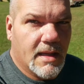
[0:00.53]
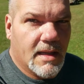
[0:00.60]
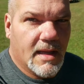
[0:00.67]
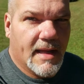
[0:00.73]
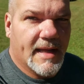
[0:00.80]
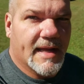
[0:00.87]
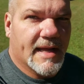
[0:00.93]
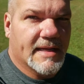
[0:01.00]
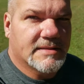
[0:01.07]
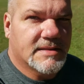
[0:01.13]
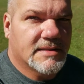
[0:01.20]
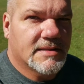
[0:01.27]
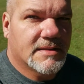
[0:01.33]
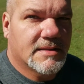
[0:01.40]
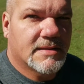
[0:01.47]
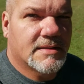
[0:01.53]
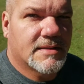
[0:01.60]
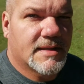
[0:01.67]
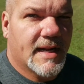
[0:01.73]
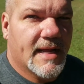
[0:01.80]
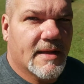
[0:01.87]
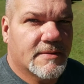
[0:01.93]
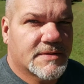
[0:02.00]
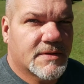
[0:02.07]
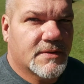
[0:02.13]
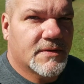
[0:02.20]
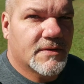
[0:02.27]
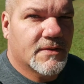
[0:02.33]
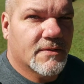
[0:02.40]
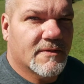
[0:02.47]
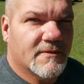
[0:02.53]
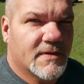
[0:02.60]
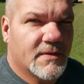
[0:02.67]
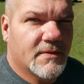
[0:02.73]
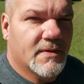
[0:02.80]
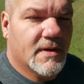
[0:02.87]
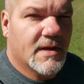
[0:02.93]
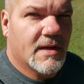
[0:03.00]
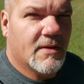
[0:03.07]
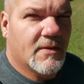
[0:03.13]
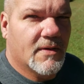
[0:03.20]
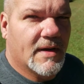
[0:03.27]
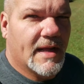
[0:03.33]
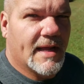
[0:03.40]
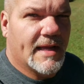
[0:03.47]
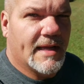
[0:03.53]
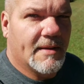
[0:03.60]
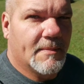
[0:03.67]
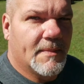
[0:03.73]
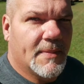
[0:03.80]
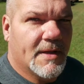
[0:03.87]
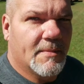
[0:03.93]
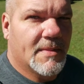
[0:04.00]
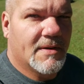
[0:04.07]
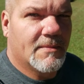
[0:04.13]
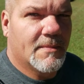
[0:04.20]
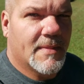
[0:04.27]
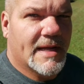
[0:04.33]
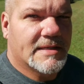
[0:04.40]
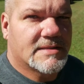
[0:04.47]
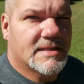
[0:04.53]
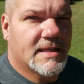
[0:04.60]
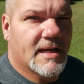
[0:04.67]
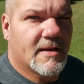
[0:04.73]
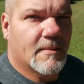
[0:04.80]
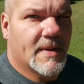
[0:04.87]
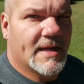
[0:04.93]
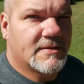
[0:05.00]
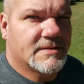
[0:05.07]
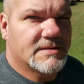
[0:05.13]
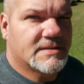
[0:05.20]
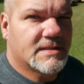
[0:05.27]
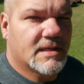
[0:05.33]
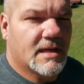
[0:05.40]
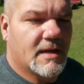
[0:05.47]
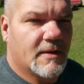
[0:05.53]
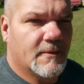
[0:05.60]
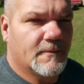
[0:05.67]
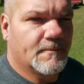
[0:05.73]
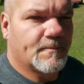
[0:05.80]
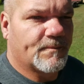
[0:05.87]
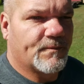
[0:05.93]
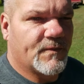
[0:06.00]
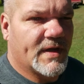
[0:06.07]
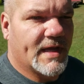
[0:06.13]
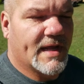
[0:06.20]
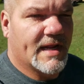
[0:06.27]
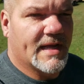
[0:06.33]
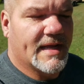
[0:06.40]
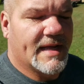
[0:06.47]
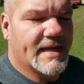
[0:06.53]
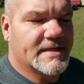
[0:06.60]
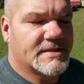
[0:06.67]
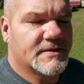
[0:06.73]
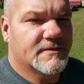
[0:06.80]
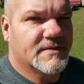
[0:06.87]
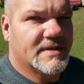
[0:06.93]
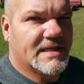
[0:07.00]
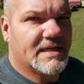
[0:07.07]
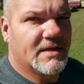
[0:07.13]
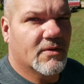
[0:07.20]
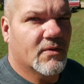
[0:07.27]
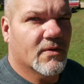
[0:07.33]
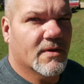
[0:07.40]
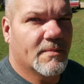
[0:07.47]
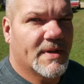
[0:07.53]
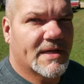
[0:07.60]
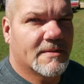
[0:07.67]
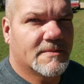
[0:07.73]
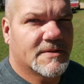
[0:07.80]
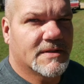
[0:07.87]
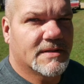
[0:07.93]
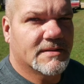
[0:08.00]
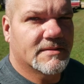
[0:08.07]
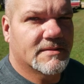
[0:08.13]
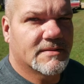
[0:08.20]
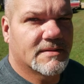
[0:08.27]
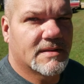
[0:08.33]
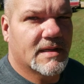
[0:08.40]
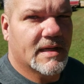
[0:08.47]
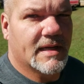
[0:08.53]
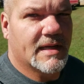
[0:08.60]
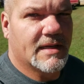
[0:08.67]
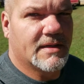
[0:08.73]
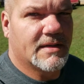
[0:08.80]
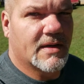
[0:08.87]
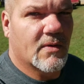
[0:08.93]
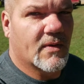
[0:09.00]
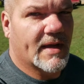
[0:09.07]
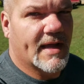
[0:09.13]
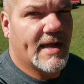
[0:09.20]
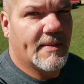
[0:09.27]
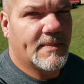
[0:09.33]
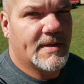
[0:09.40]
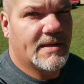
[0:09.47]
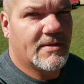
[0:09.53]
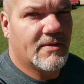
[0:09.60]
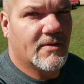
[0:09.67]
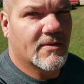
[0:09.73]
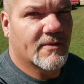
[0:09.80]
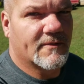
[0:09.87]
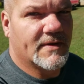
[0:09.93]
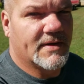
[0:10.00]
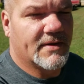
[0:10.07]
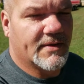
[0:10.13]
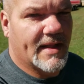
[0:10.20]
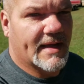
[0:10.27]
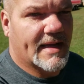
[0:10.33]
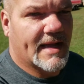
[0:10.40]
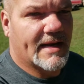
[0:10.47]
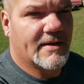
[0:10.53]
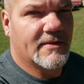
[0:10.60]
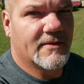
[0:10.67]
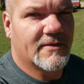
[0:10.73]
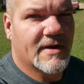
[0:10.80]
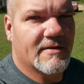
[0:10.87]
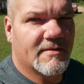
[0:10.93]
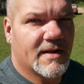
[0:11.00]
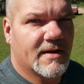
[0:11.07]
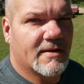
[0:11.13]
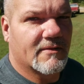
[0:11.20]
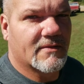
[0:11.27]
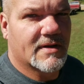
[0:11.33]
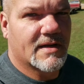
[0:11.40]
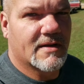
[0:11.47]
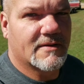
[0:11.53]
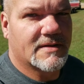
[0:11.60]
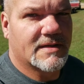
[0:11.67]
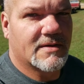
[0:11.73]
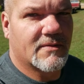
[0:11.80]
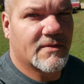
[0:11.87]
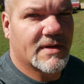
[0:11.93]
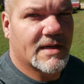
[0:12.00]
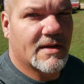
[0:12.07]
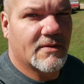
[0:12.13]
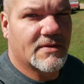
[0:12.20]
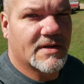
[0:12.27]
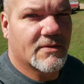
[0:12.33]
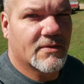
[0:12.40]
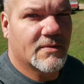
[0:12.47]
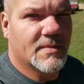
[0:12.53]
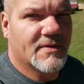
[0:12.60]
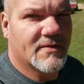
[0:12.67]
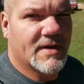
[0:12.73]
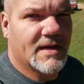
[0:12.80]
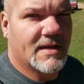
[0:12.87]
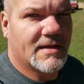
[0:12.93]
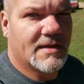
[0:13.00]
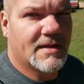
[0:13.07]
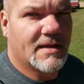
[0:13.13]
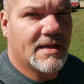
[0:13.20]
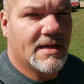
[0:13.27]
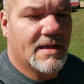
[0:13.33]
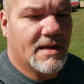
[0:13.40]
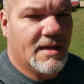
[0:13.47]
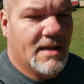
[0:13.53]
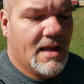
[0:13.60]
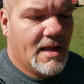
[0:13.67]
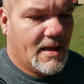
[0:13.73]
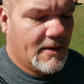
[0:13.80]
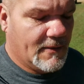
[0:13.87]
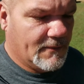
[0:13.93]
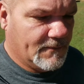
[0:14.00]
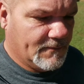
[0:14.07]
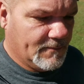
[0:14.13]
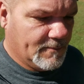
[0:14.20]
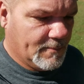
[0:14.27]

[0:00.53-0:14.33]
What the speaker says: Hey guys, today I was going to do a review on a Pittman backseat air mattress. If you got a SUV or a pickup truck and you're going camping, or if you do like I do and travel all over the country and don't want to get a hotel room every night, want